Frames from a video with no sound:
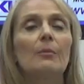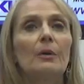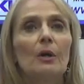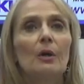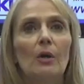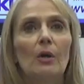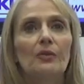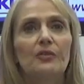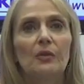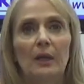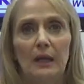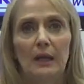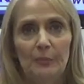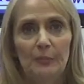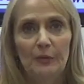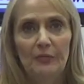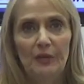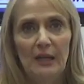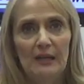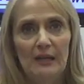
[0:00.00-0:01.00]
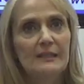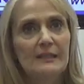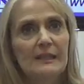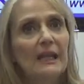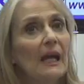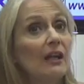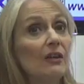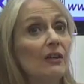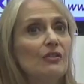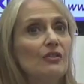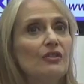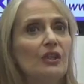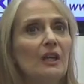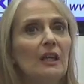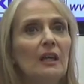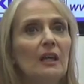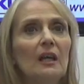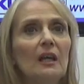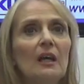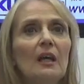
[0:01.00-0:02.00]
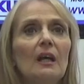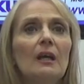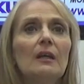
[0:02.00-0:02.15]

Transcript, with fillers: but also amplifies the energy.